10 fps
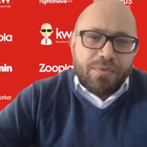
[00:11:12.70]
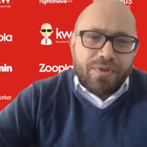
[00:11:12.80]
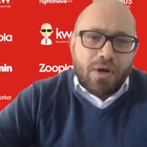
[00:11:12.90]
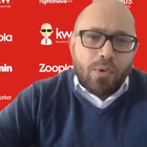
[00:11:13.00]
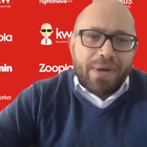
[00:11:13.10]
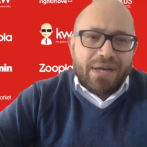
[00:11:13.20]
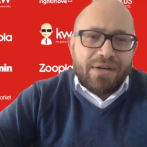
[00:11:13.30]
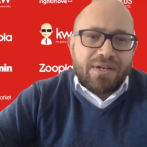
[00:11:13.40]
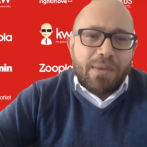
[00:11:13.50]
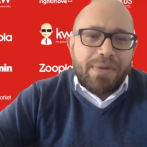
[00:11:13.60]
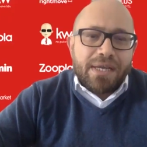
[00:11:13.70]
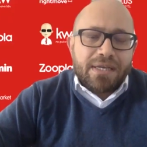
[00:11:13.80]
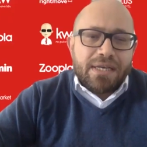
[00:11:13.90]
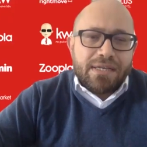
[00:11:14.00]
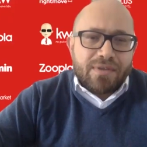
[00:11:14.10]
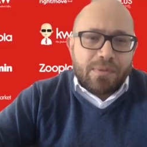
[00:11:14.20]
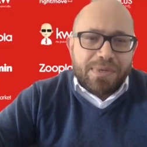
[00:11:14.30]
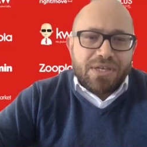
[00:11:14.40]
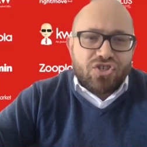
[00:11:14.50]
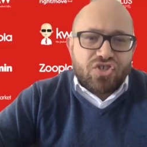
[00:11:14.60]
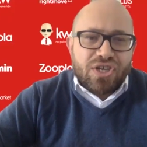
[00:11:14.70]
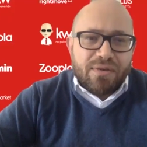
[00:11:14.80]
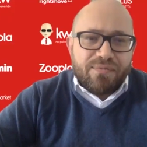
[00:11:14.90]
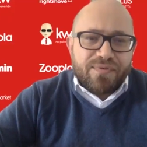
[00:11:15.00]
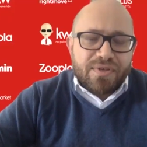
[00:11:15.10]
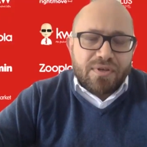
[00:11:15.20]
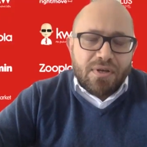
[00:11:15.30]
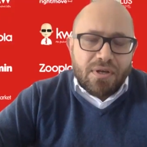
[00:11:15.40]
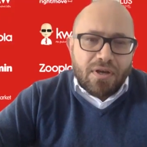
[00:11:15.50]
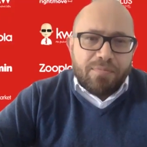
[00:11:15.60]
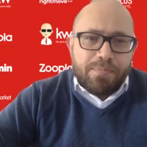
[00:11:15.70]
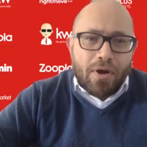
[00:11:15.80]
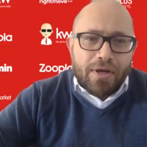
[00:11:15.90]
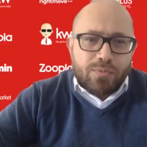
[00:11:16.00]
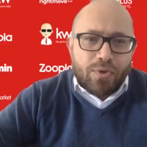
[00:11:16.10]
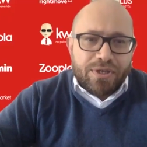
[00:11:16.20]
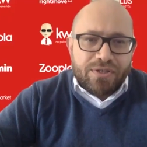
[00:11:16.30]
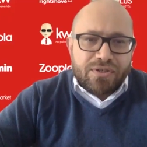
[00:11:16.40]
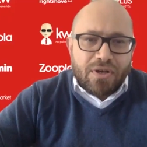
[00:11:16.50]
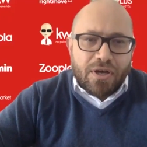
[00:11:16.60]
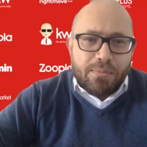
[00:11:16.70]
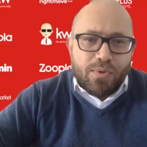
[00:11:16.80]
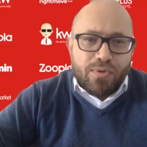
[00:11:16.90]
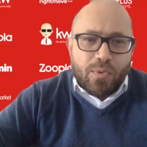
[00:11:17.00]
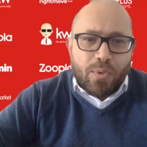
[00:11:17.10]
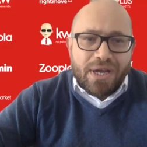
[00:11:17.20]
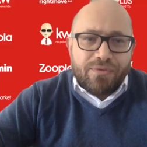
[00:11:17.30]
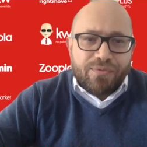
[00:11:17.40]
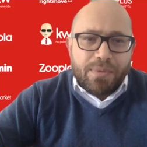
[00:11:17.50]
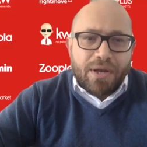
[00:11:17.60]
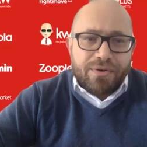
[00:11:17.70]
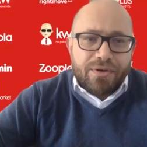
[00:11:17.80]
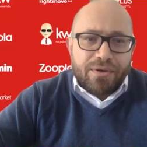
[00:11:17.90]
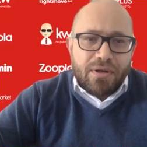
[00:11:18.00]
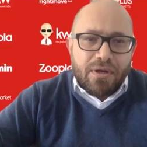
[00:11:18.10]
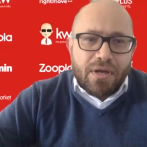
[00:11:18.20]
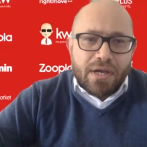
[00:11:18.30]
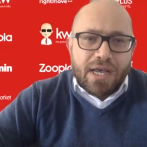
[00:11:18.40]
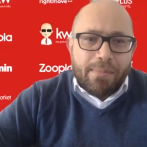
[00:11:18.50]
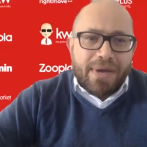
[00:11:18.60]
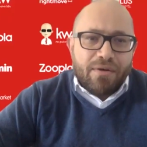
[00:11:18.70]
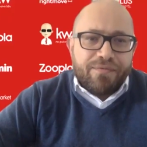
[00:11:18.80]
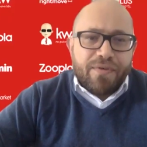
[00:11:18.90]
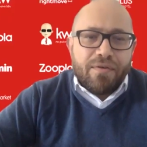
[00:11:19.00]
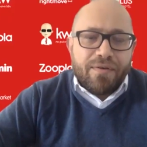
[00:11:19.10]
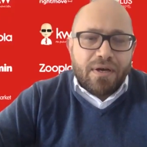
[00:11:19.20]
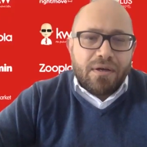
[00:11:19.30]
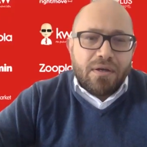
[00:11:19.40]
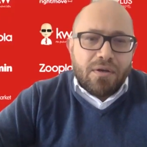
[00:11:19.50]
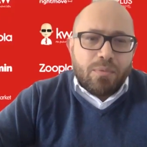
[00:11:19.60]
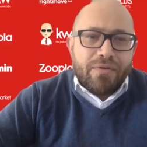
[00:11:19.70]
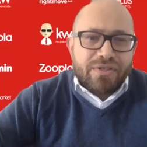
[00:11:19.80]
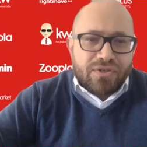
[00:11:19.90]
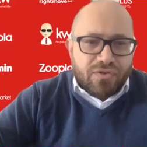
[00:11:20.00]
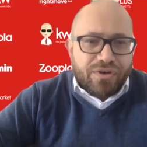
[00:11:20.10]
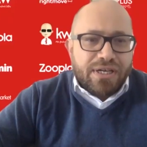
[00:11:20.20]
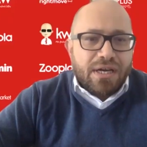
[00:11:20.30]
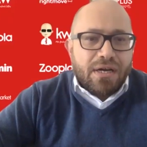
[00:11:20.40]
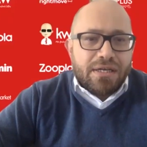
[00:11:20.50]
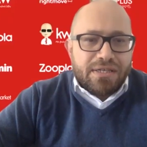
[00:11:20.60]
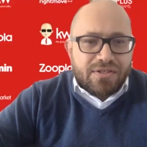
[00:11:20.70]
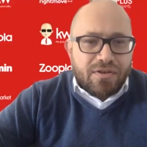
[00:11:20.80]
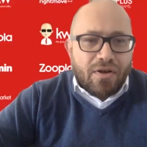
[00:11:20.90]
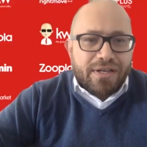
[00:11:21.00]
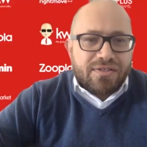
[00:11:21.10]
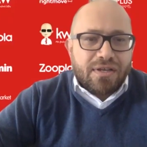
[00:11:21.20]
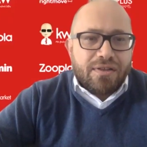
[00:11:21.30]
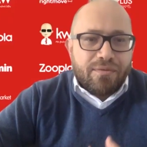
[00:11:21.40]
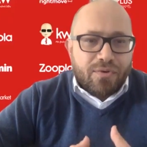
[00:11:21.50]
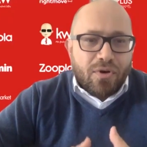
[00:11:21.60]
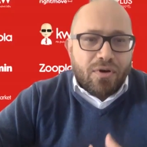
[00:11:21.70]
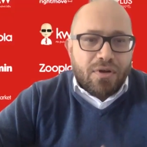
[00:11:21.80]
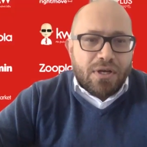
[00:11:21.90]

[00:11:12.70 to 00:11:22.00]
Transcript: whole pandemic, is a big shift of buyers wanting to kind of move away from London and come out further, where it's greener, it's nicer, they've got